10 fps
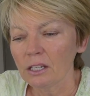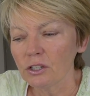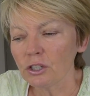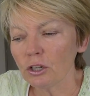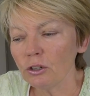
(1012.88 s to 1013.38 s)

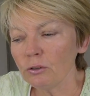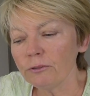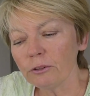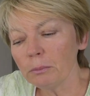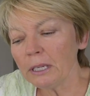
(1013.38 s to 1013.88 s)
So
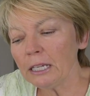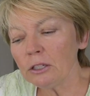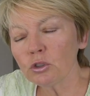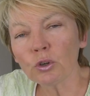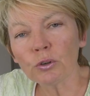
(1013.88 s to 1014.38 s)
for me,
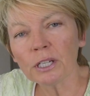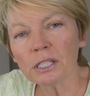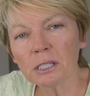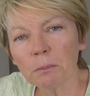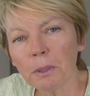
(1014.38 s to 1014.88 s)
drawing
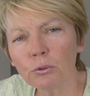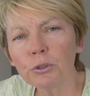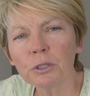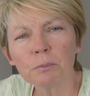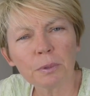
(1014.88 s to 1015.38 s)
is an
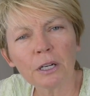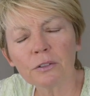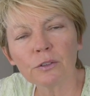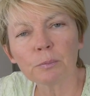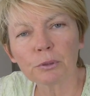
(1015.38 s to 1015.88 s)
important part
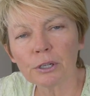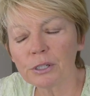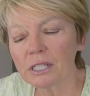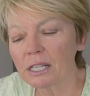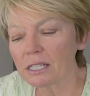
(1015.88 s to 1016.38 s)
of the
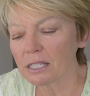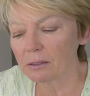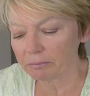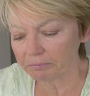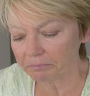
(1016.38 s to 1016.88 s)
process.